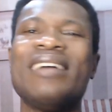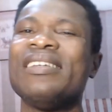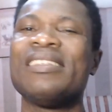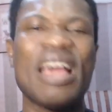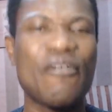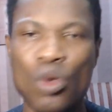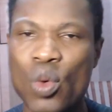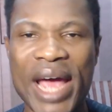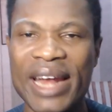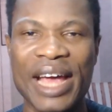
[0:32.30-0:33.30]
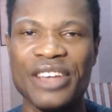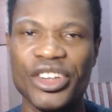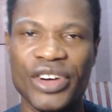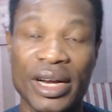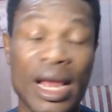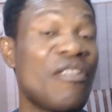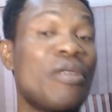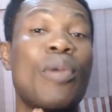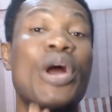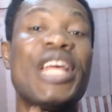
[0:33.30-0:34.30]
everywhere in Nigeria. Now,
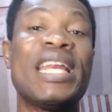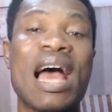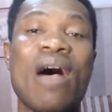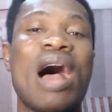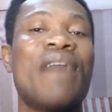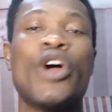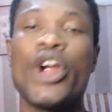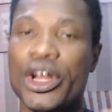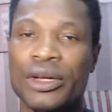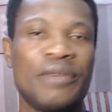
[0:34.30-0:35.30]
everybody now have heard.